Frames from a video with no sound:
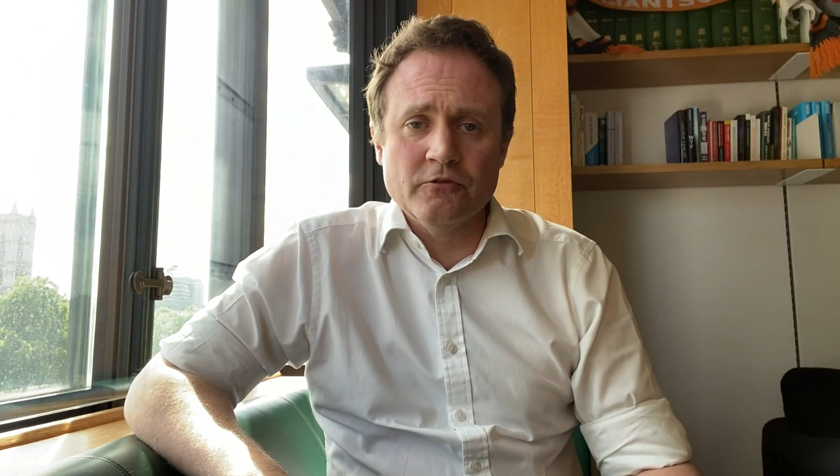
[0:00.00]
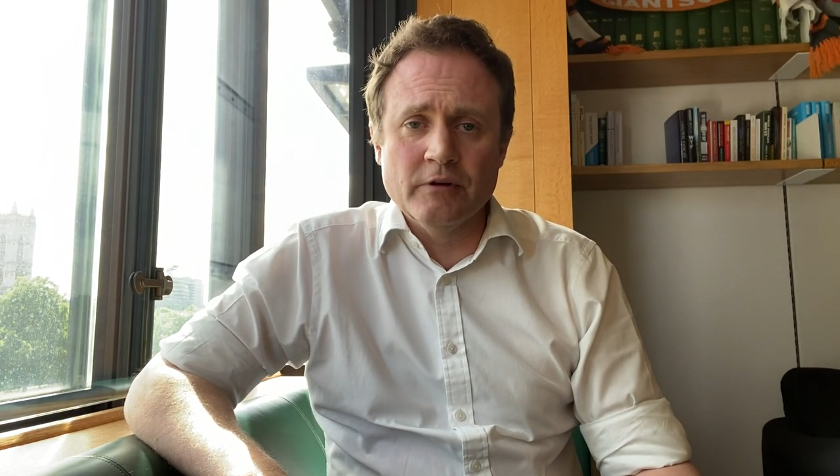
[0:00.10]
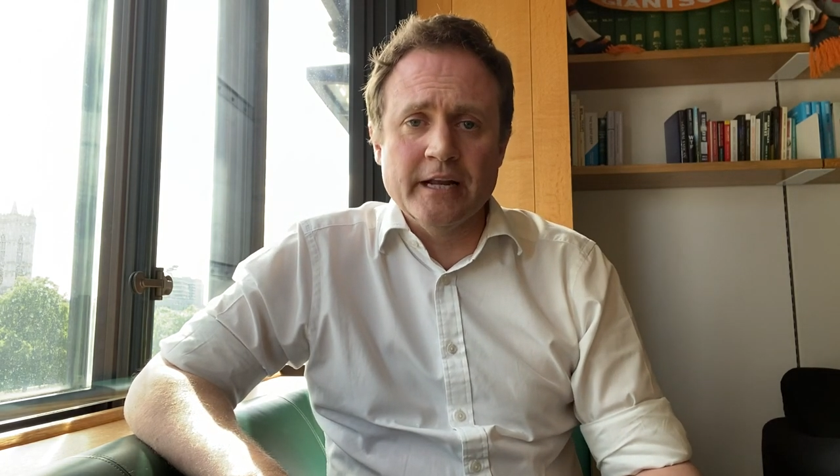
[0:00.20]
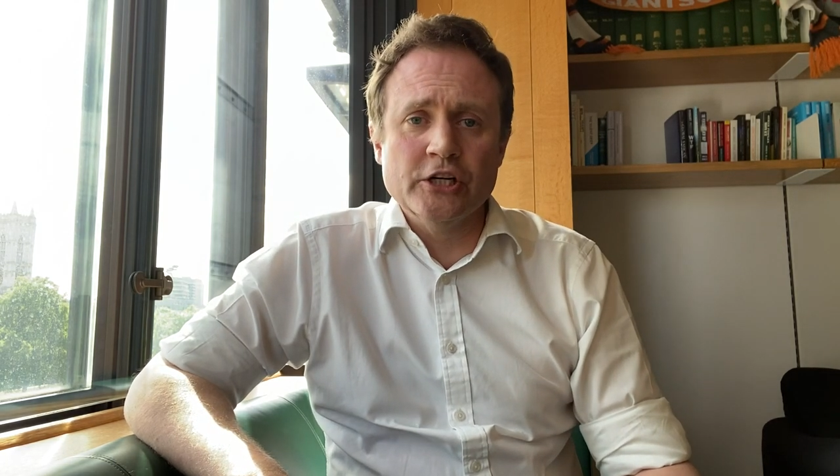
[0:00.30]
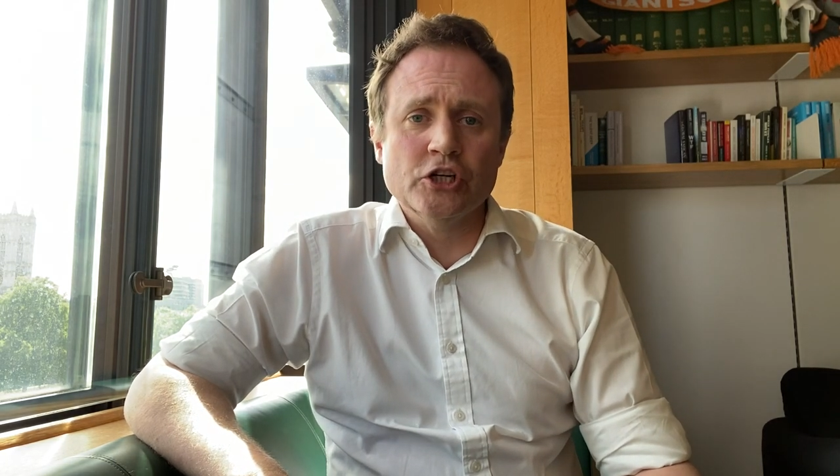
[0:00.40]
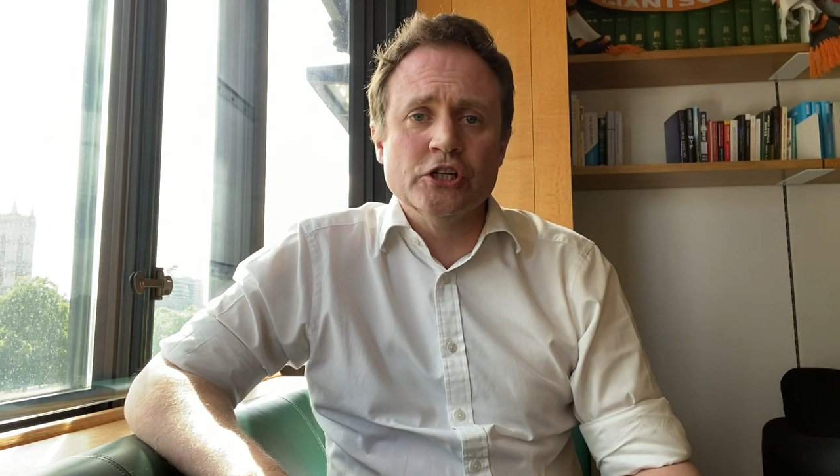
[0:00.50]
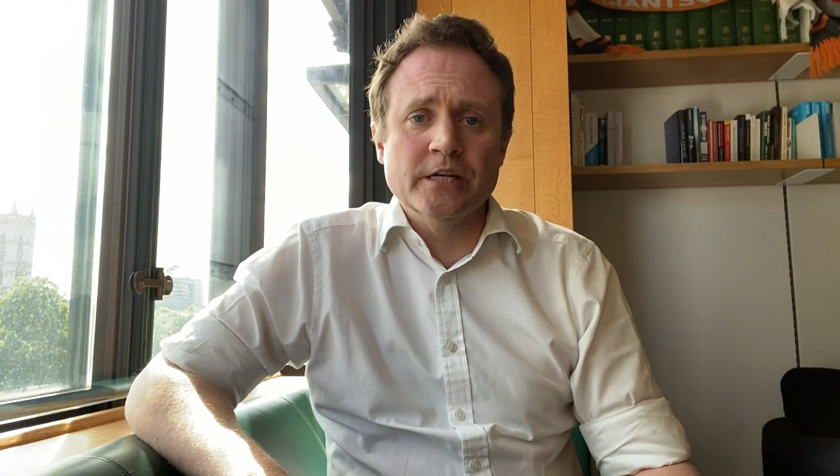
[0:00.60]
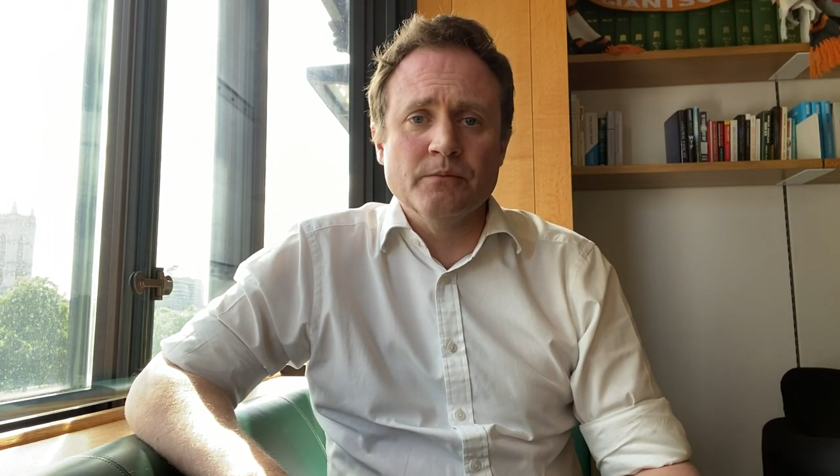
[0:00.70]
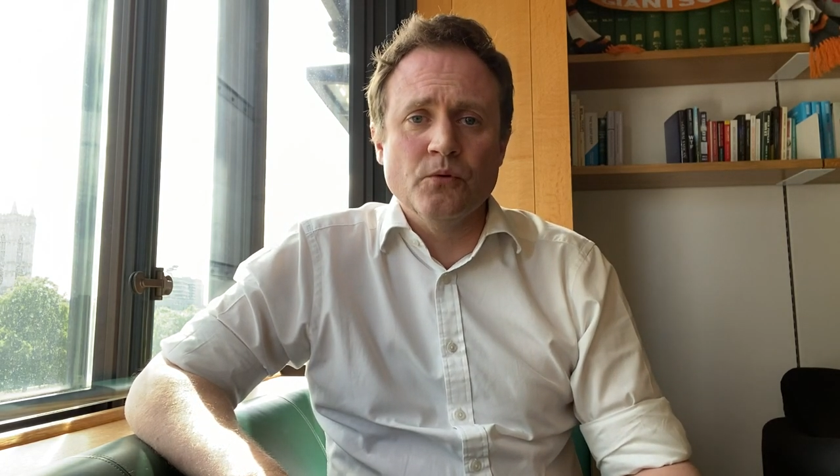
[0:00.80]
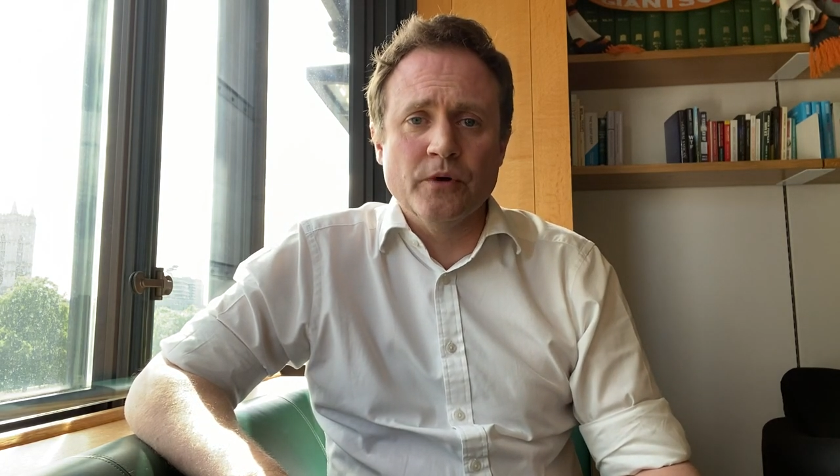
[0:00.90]

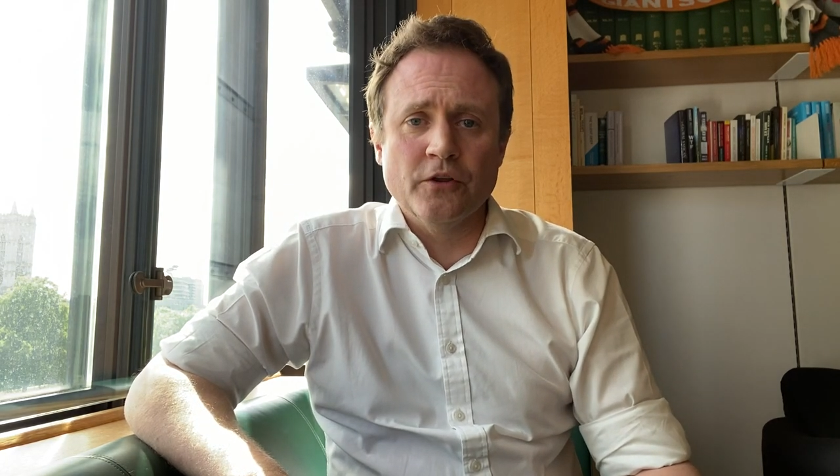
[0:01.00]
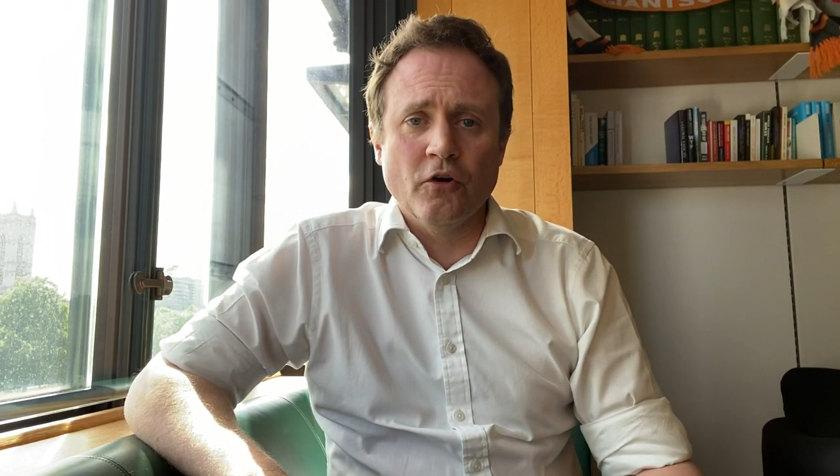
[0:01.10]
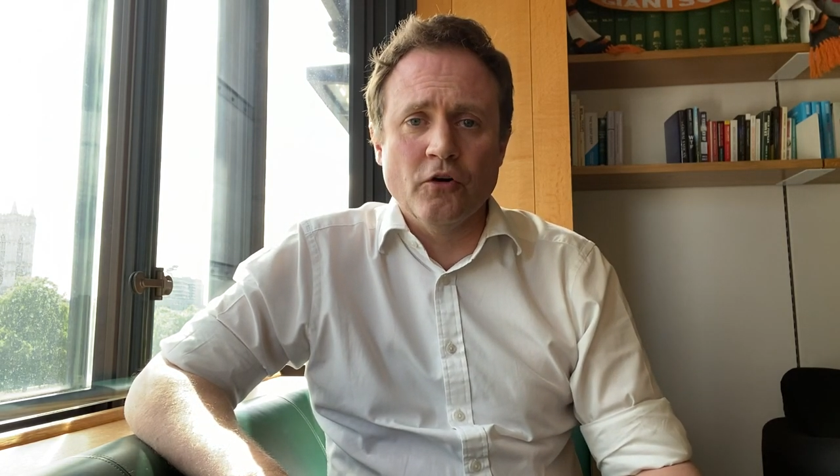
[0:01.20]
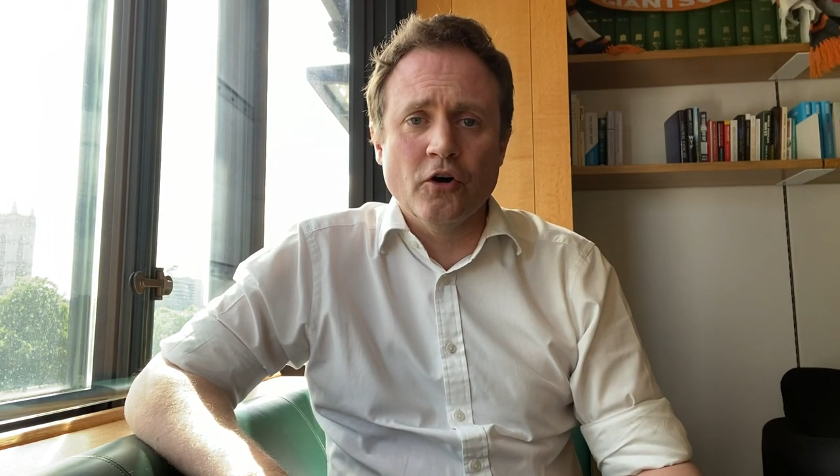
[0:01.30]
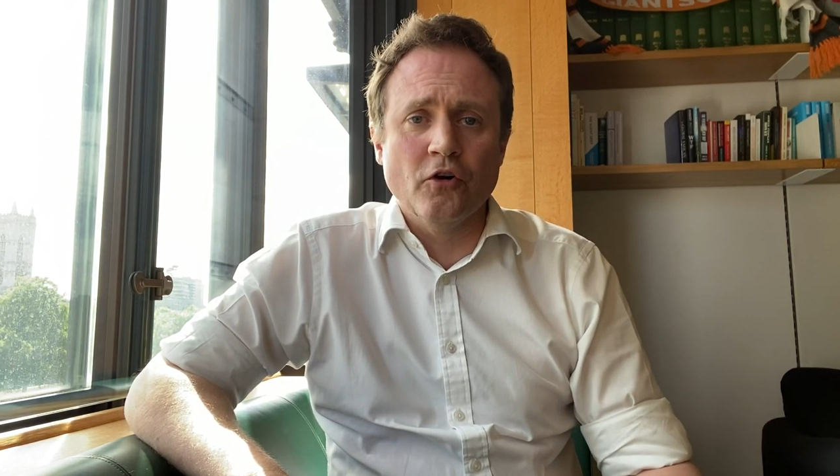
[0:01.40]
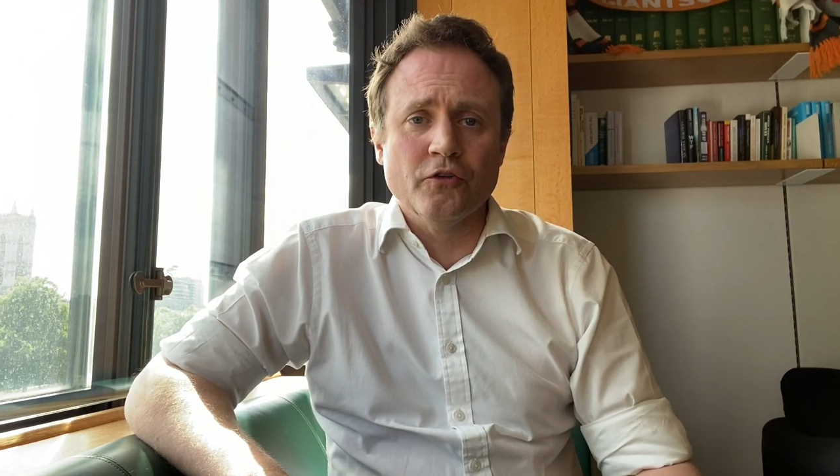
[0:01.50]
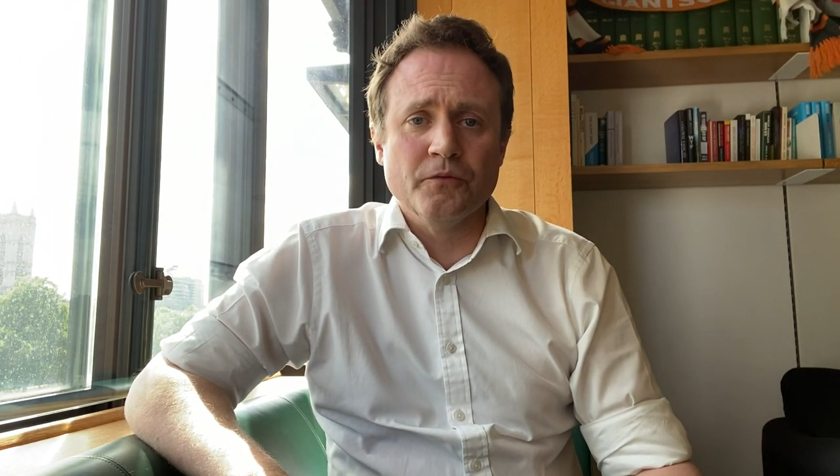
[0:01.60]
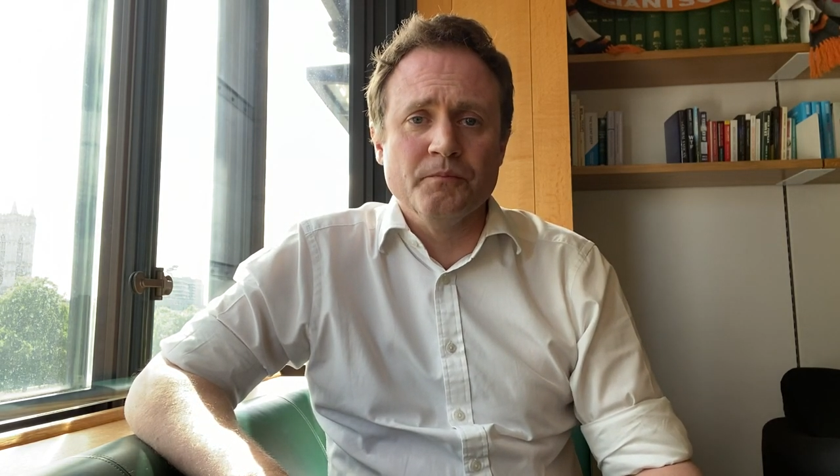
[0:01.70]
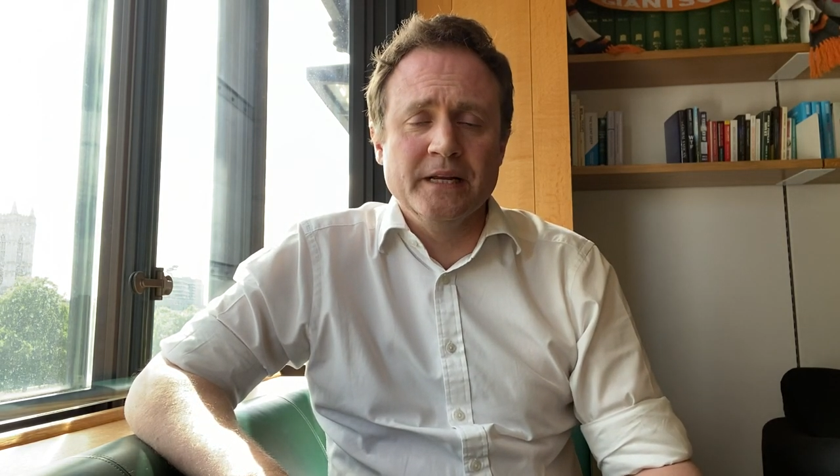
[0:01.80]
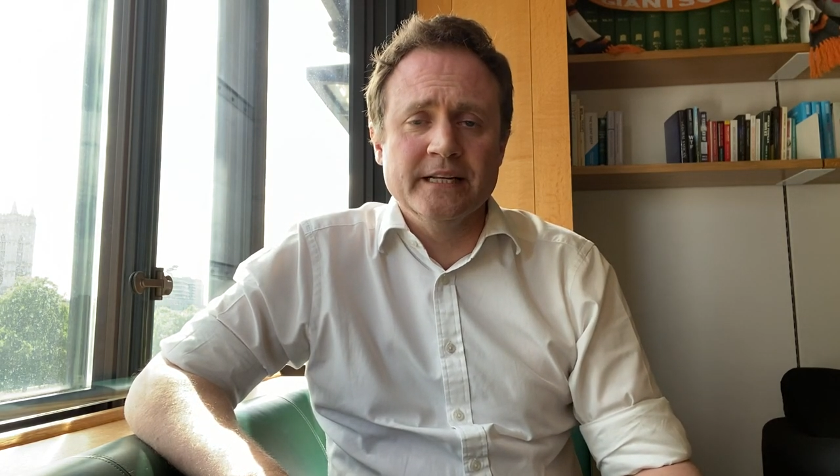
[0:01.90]
relationship with Hong Kong
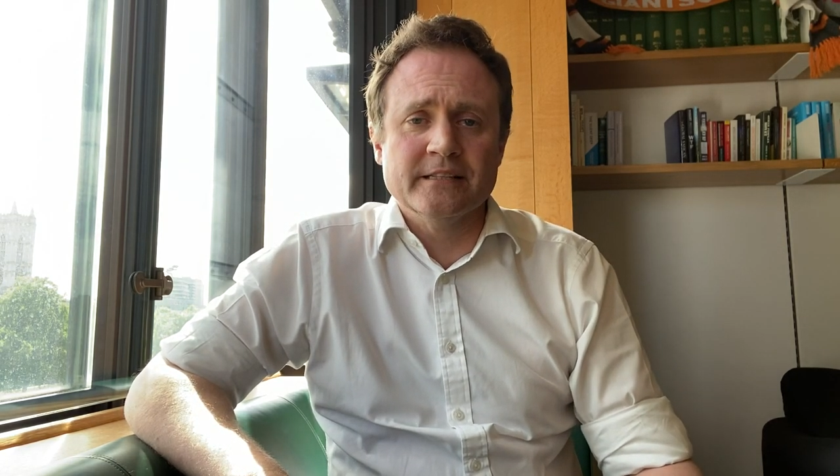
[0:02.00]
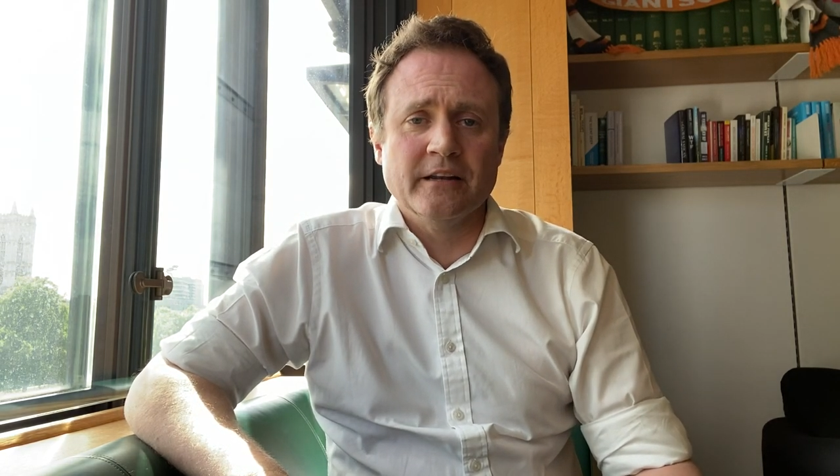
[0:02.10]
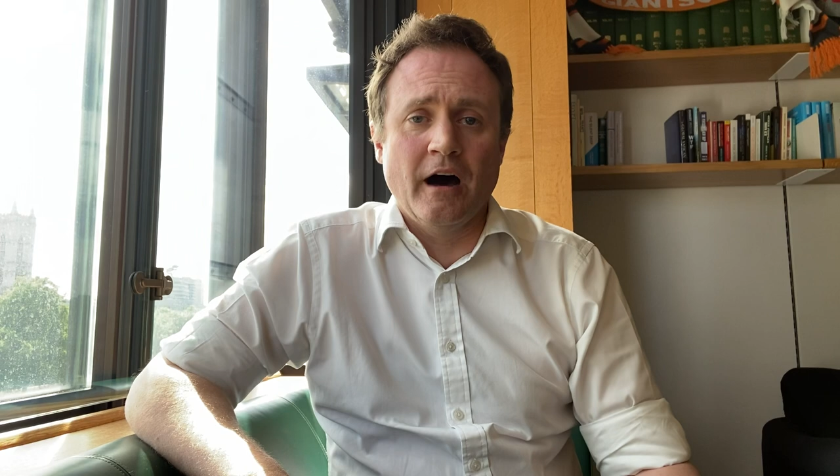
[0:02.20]
that means that